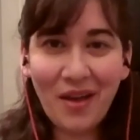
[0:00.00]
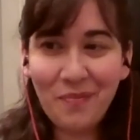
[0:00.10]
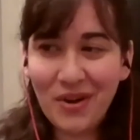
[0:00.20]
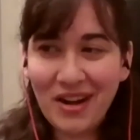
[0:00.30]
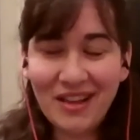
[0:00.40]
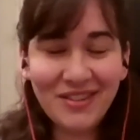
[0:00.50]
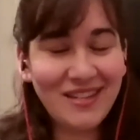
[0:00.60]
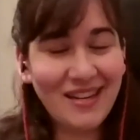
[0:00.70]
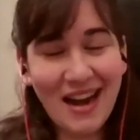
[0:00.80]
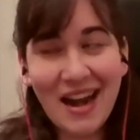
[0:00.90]
pronounced
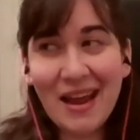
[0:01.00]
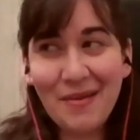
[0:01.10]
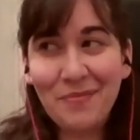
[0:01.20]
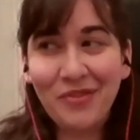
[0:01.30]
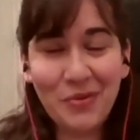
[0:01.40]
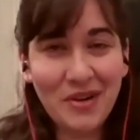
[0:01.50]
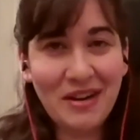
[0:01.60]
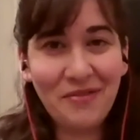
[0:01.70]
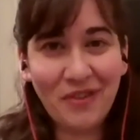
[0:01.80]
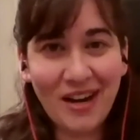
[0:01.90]
it, and I am fluent
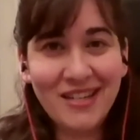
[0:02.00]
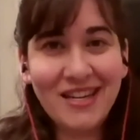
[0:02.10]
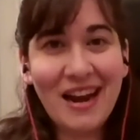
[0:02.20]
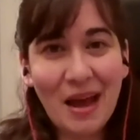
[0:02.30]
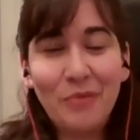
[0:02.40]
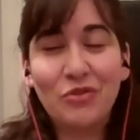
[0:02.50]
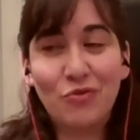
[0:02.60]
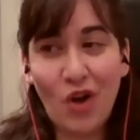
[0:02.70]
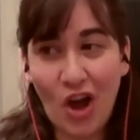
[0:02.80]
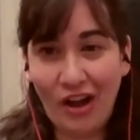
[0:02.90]
in French, and I was
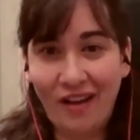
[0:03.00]
wrong.